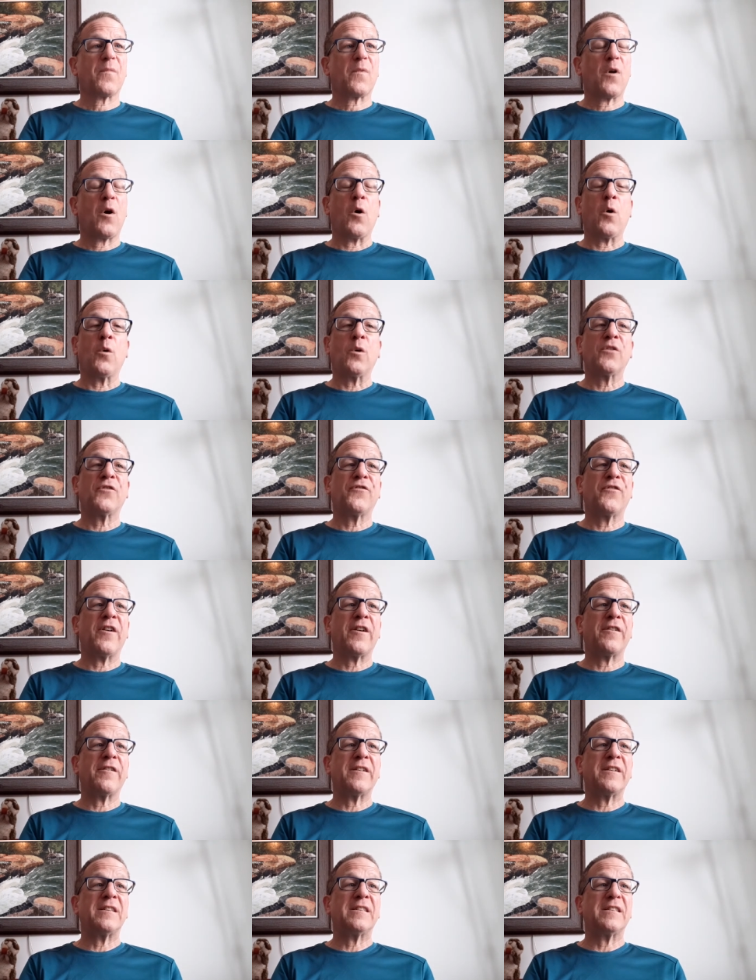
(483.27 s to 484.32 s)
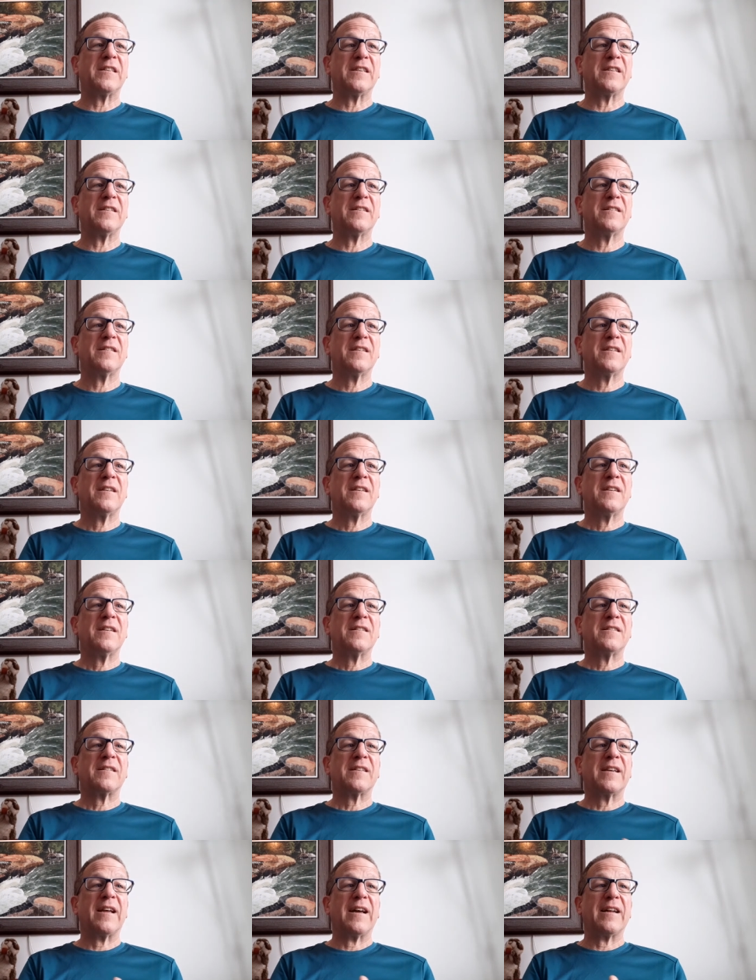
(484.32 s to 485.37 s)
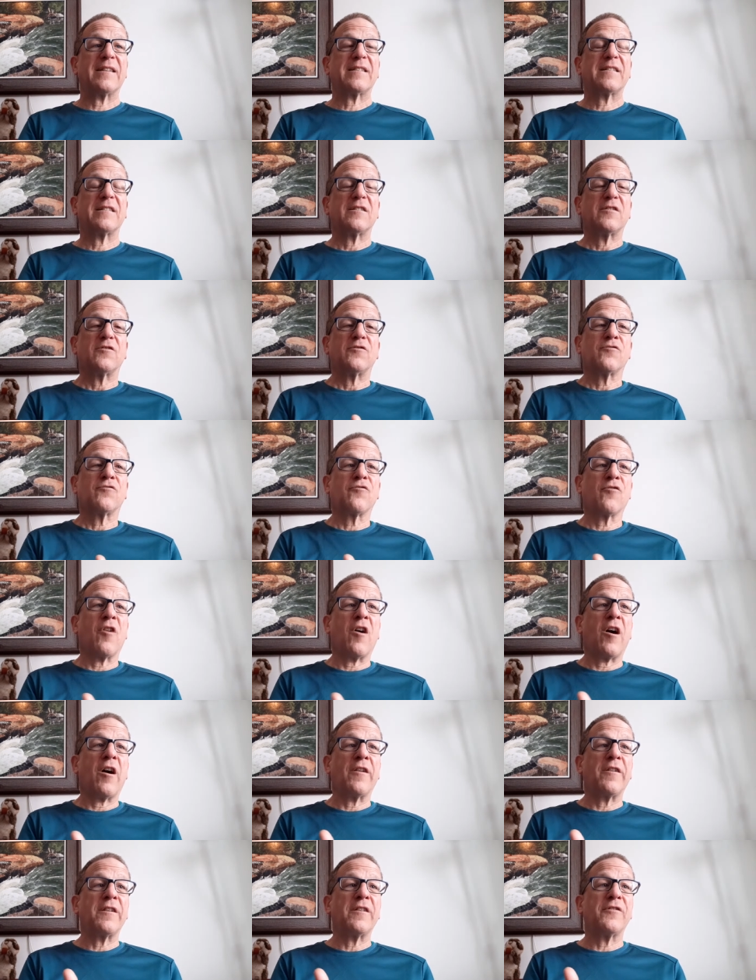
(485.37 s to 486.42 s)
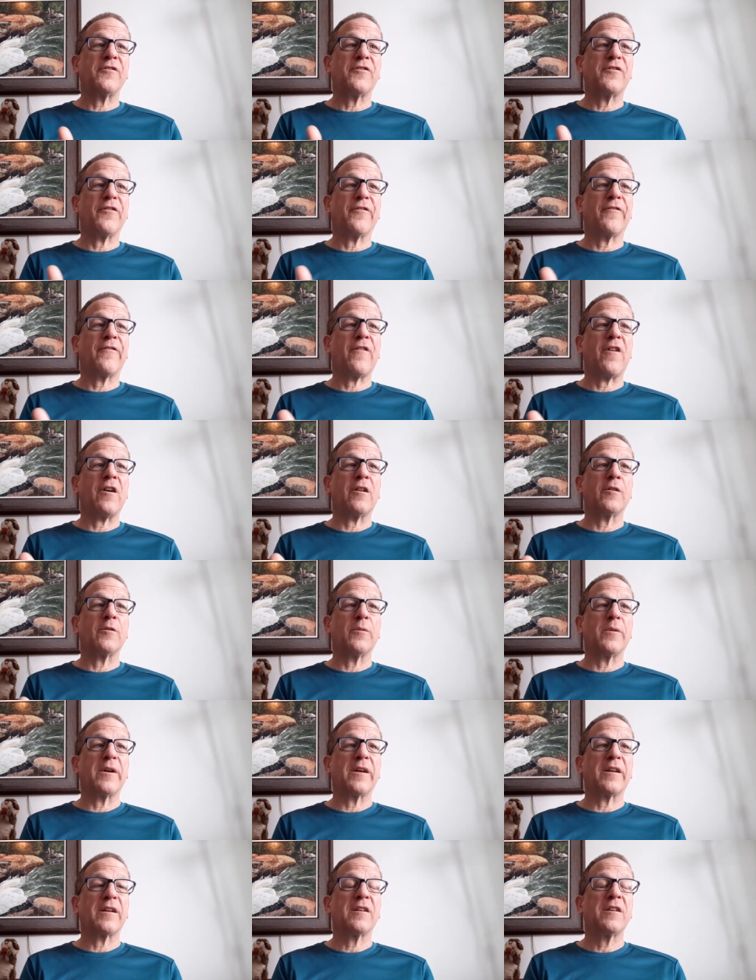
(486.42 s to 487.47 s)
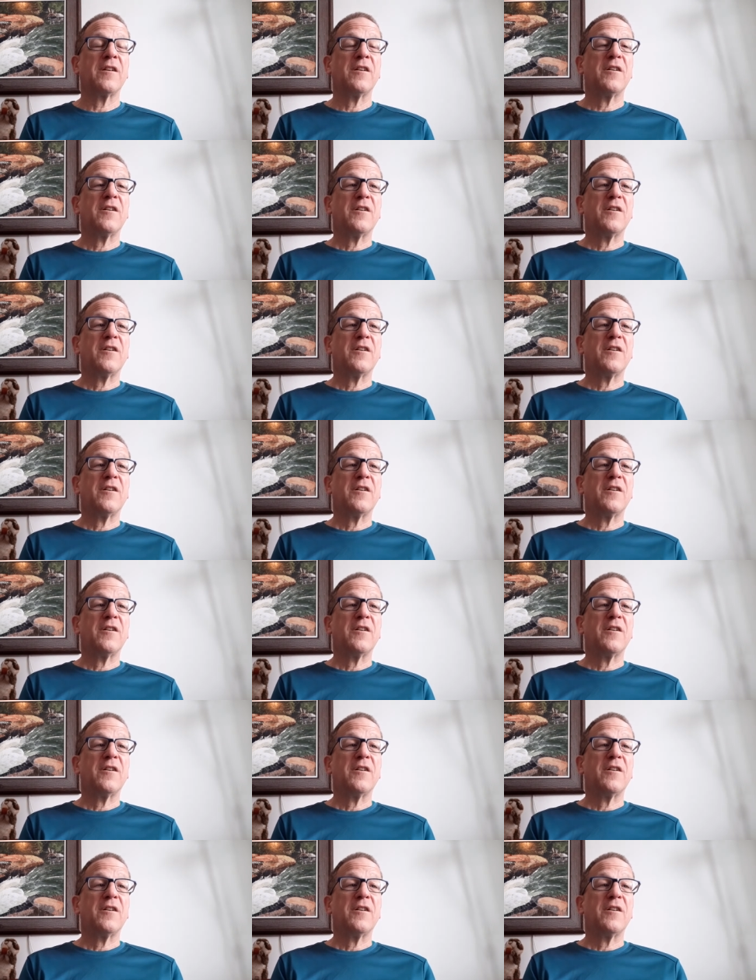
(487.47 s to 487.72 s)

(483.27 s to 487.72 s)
Oh, it's very easy to get drawn into following